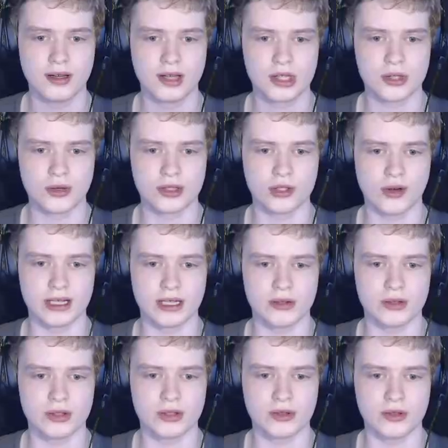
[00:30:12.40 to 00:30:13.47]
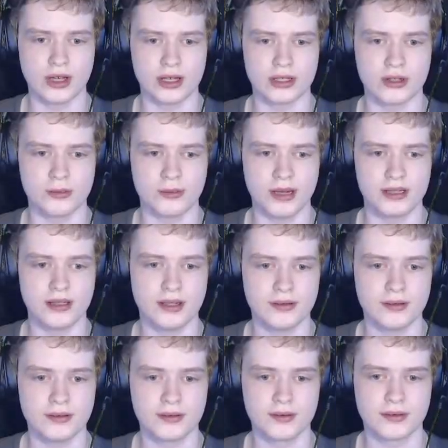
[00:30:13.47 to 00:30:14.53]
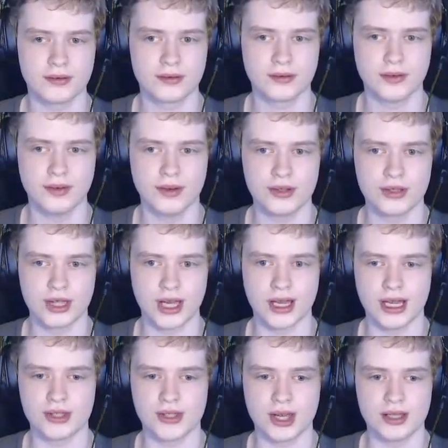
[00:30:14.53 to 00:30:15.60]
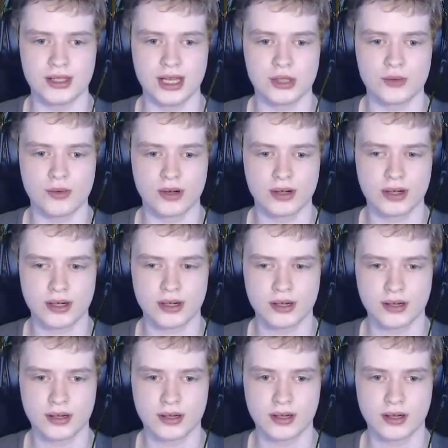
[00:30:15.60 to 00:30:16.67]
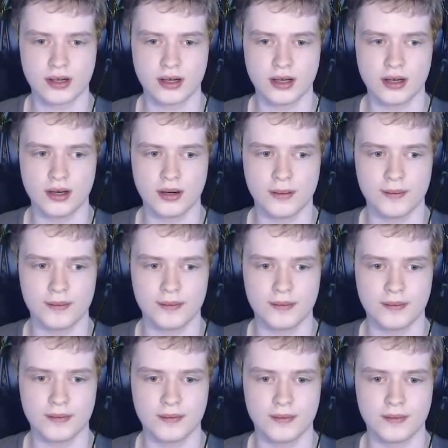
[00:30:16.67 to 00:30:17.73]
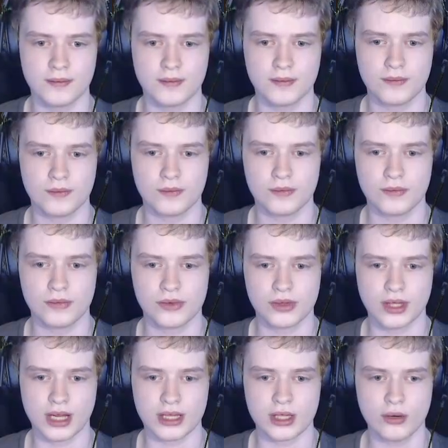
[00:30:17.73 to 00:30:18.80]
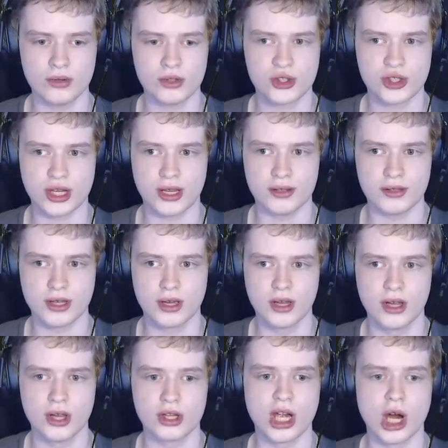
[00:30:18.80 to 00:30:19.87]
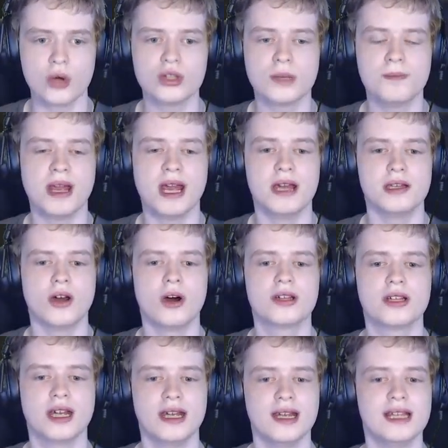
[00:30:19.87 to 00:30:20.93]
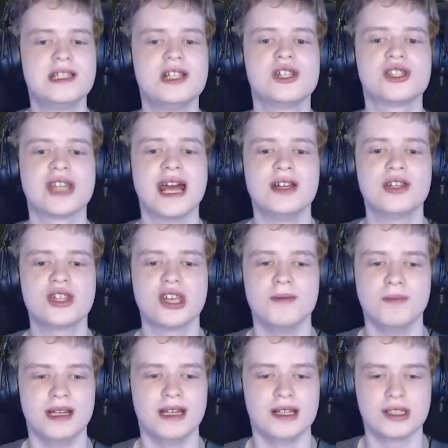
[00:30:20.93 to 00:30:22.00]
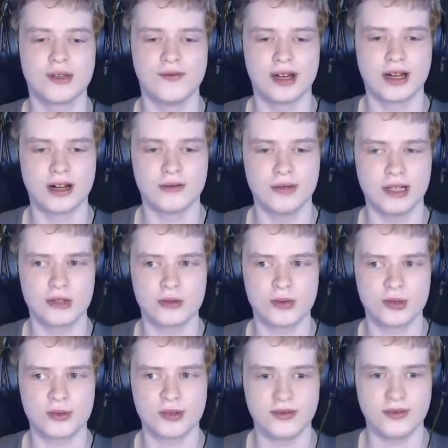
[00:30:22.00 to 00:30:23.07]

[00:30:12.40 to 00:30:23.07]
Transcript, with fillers: What, do I go, do I go to bed now? Is that, is that a day's work? Um, I don't understand. Go to bed. Okay, it just takes a minute to figure out what you're supposed to do.